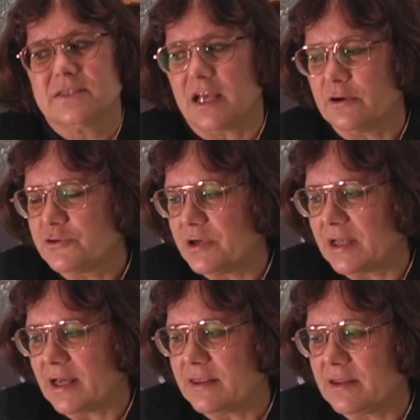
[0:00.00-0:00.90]
Cai
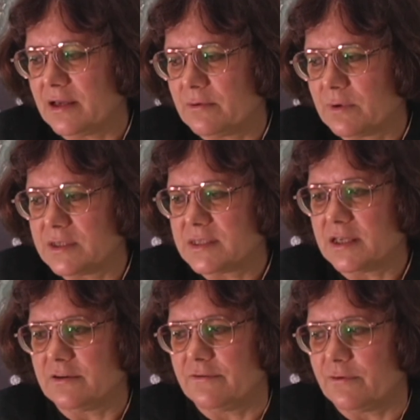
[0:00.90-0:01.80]
Youquan, I think, was
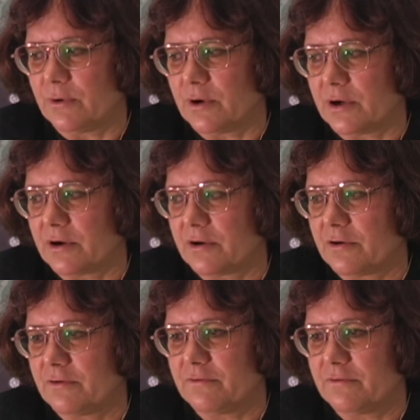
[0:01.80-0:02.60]
in for